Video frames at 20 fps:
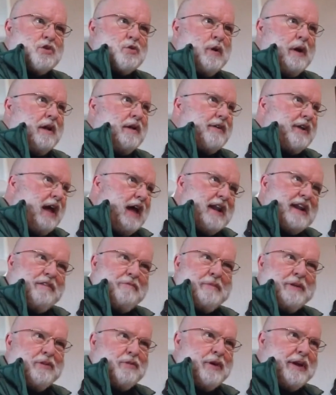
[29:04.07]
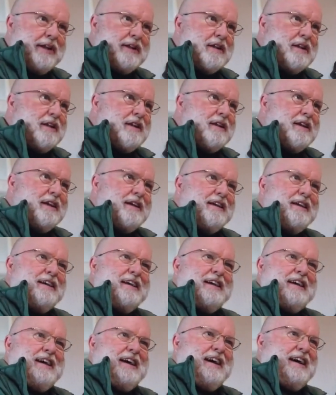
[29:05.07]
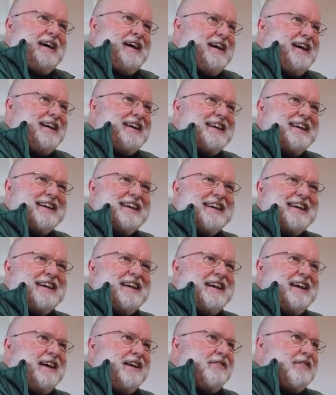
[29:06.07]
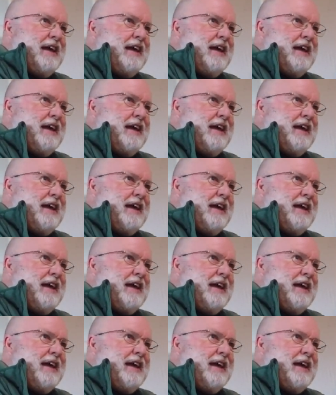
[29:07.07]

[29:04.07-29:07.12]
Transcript: as well not have been written. Mm-hmm. Uh,